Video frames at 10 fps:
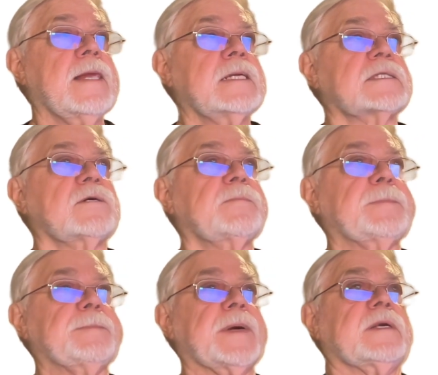So
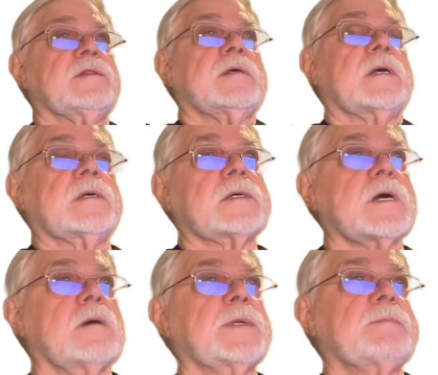part of the
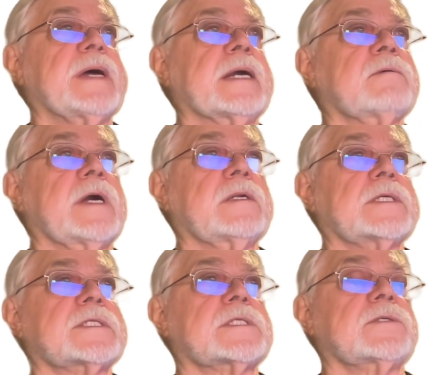common background
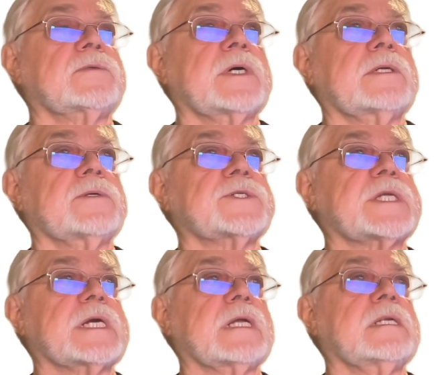is to
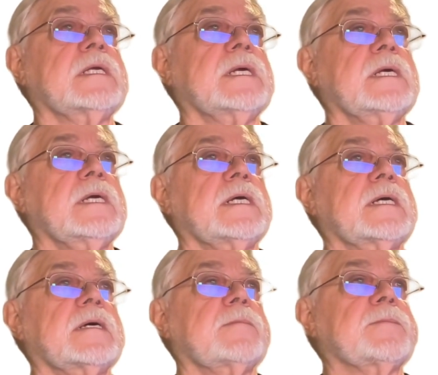understand
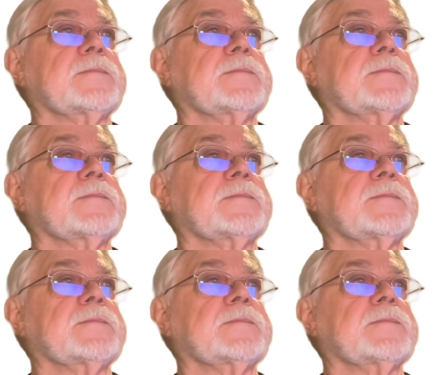um,